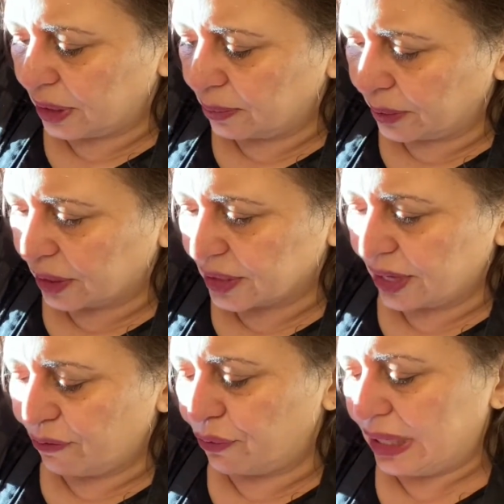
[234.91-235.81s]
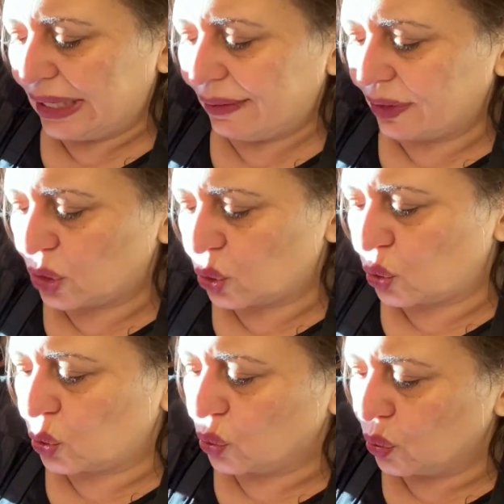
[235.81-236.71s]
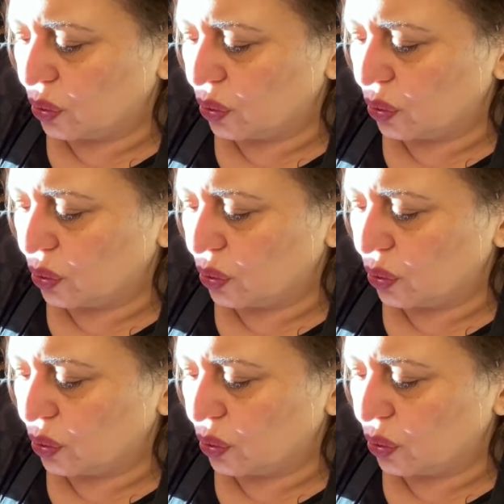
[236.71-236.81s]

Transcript: because if we leave it too